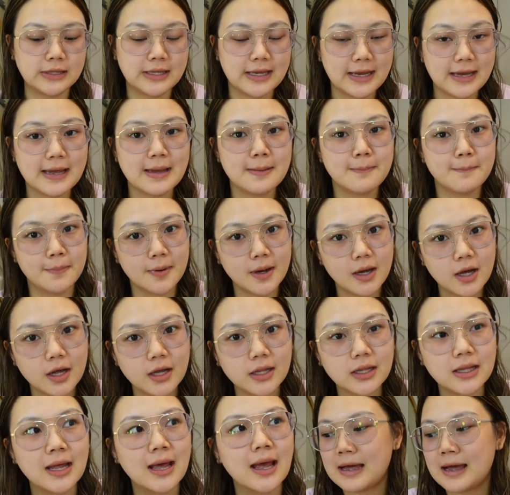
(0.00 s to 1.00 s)
day,
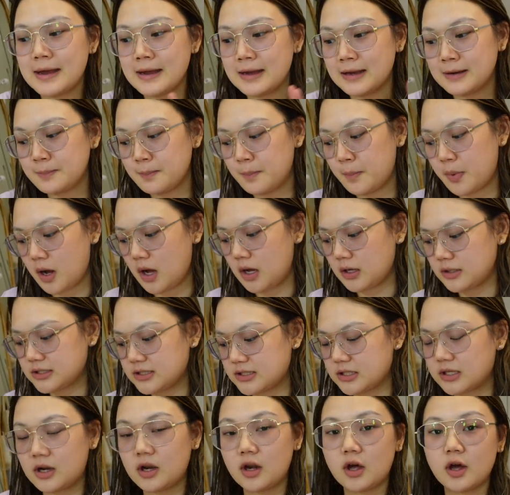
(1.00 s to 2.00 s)
but I
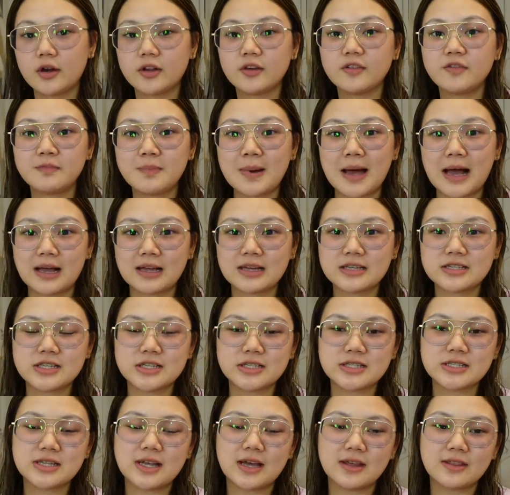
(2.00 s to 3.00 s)
unboxed a lot of
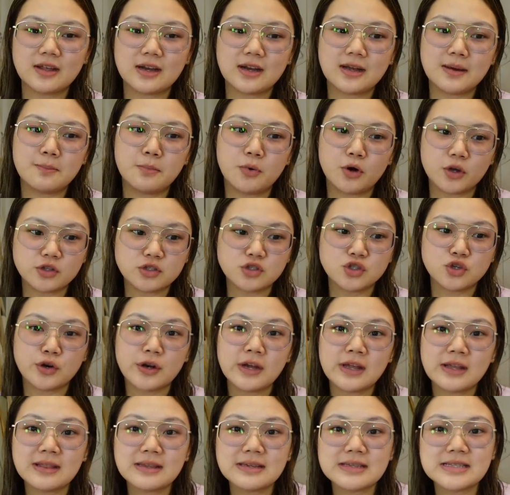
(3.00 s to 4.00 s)
packages now that I bought
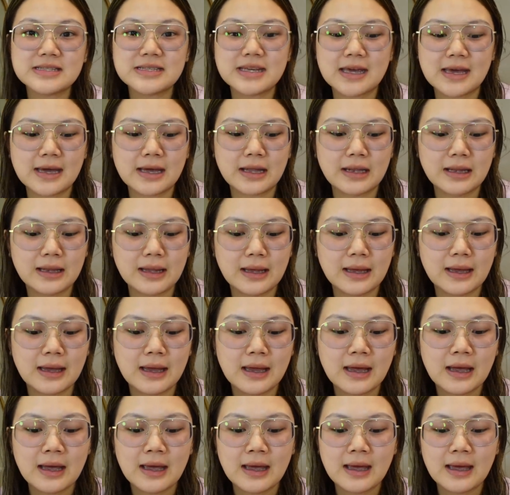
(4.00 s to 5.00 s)
during the sale,
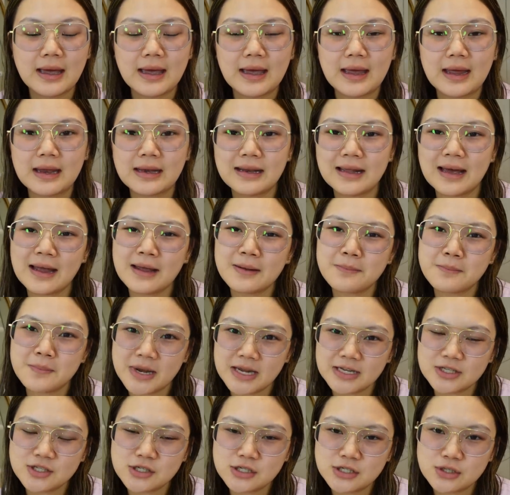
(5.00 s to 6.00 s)
and I
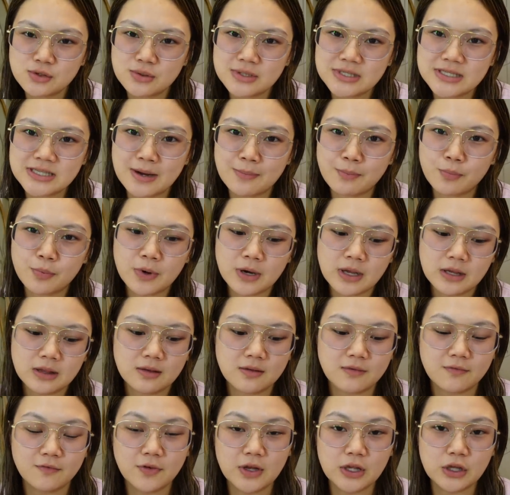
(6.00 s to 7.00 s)
might just do a
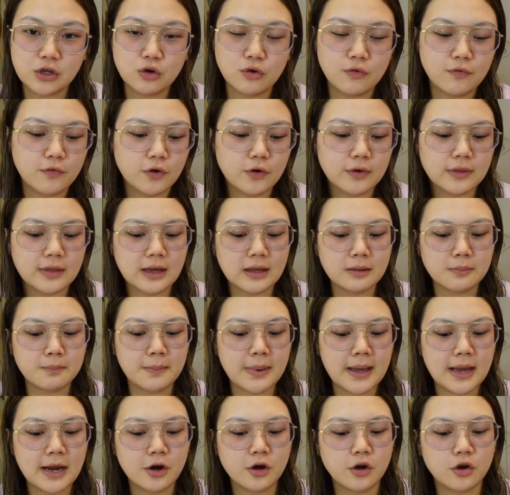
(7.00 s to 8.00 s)
separate video for that.
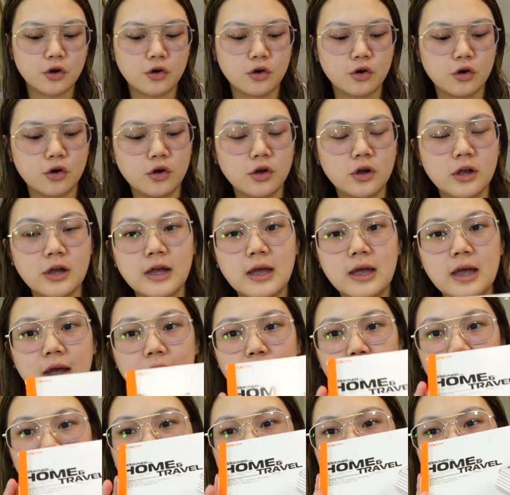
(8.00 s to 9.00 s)
Pero
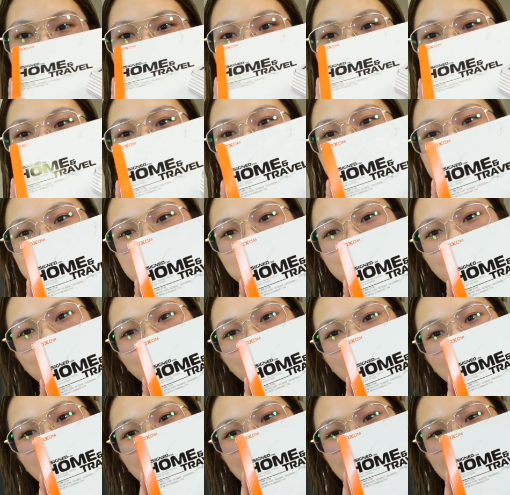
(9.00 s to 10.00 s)
we have this
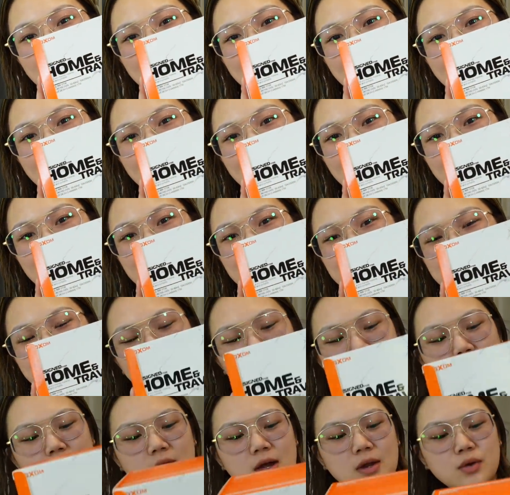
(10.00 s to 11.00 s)
one, and this
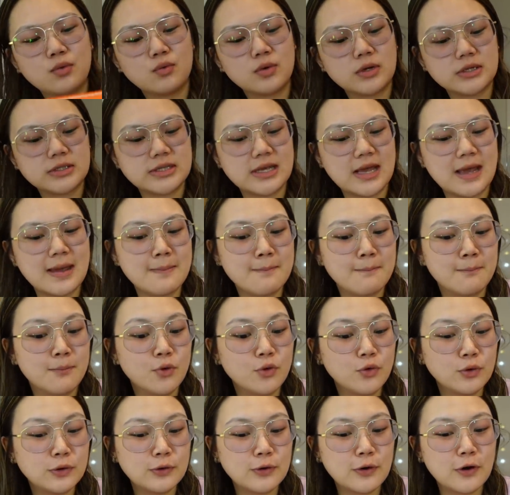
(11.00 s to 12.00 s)
one was a
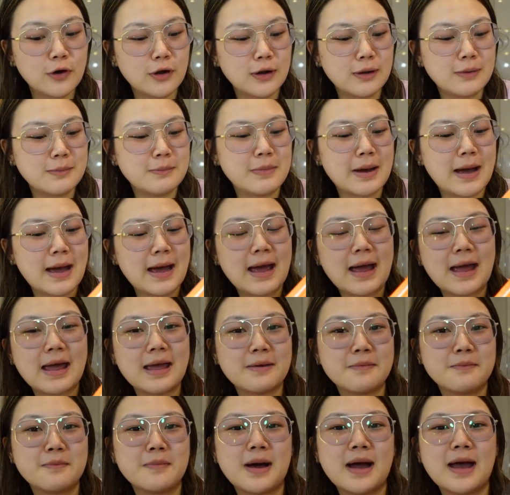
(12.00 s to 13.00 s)
boodle
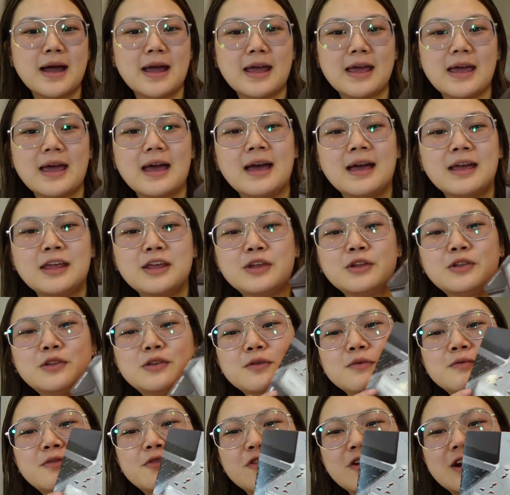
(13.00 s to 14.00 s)
by my
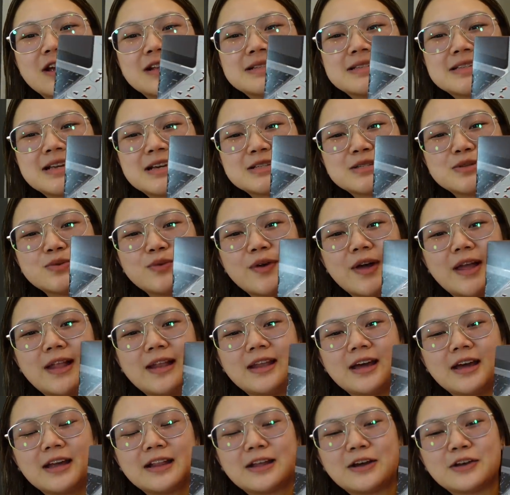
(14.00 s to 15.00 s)
YouTube friends as well.
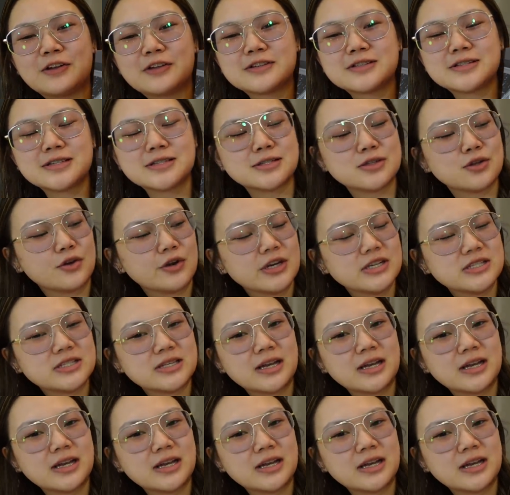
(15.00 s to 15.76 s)
Nakita ko to sa stories